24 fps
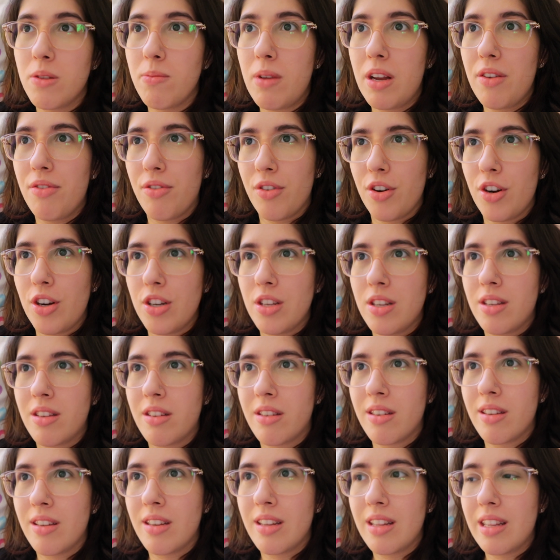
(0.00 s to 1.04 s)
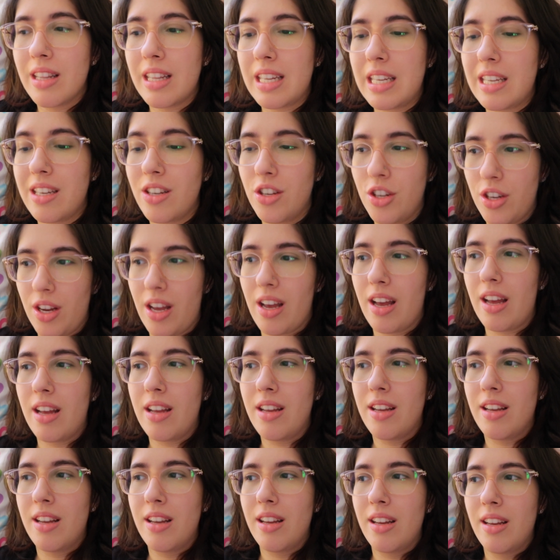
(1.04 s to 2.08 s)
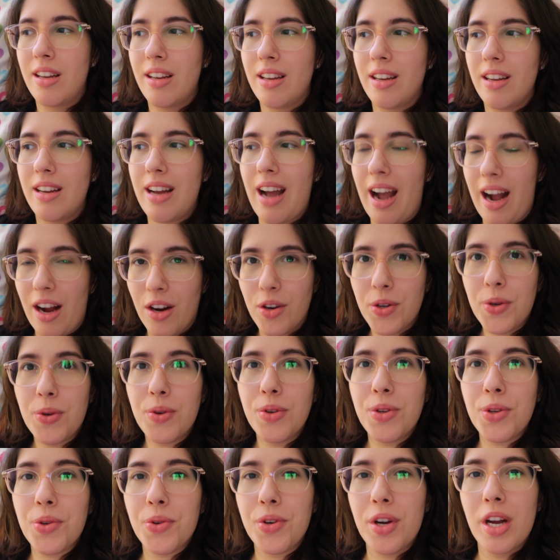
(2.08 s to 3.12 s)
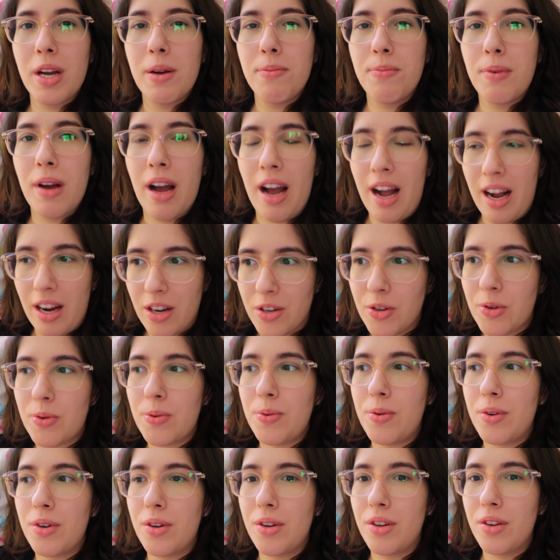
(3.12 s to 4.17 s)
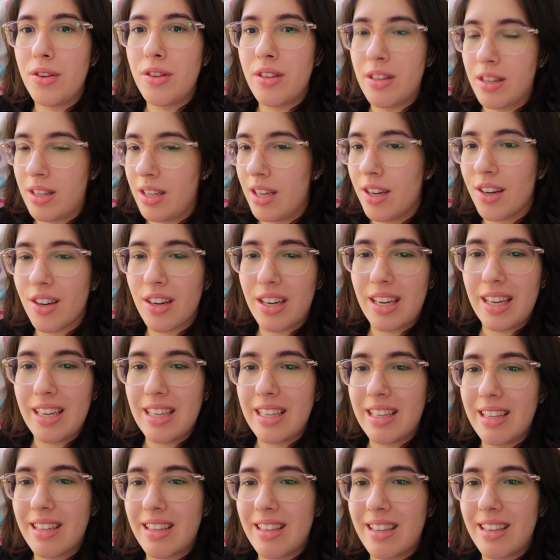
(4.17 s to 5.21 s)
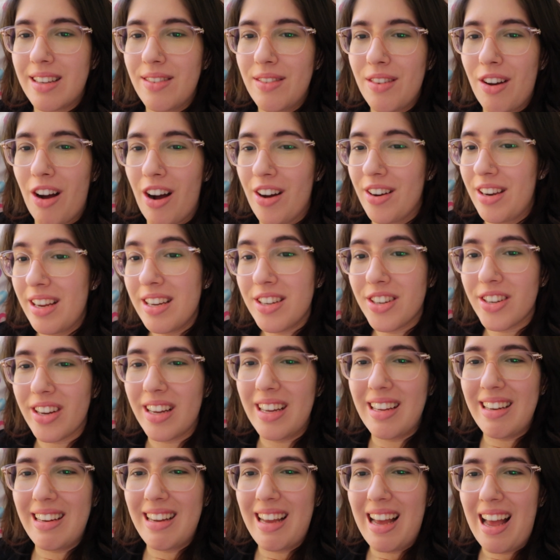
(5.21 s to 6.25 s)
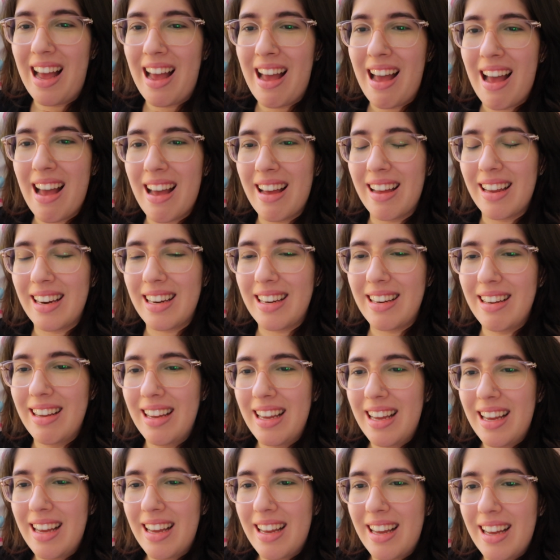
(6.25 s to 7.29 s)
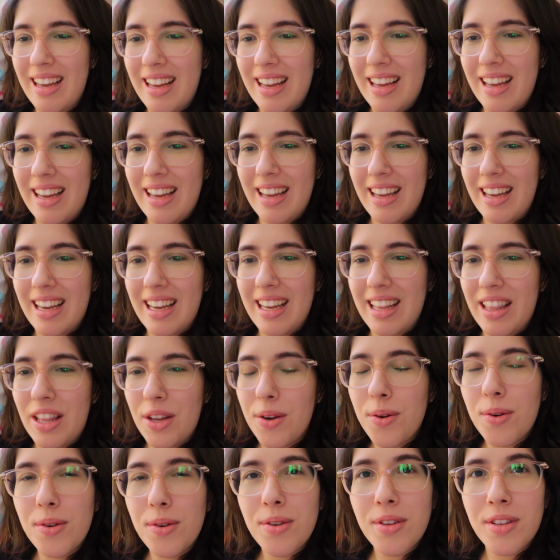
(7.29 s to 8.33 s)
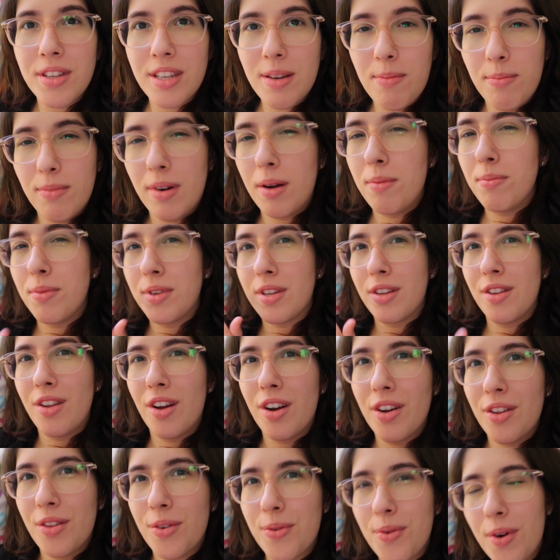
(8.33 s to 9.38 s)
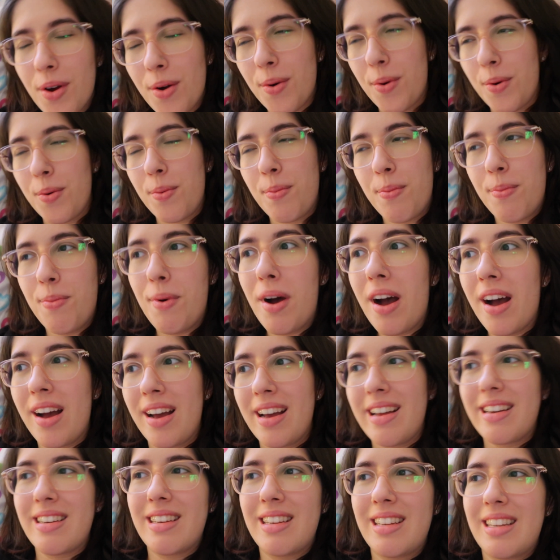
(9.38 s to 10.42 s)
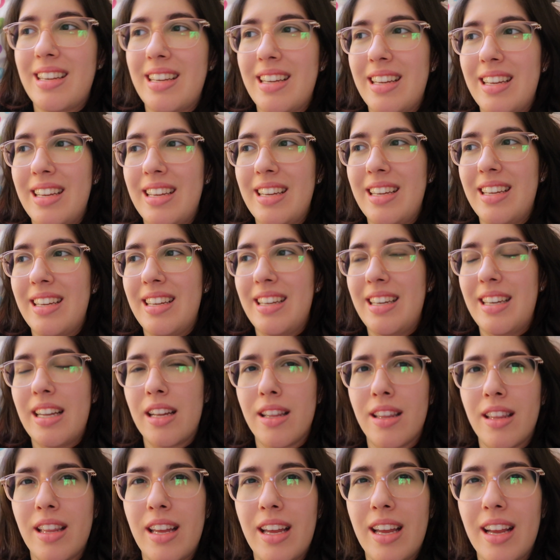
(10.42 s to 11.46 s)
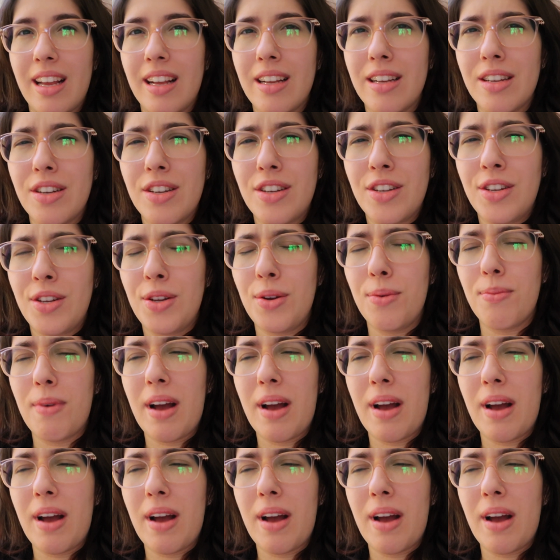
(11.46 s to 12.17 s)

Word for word: is my first legit actual script, actual series audition and there was some bumps along the road, but nothing too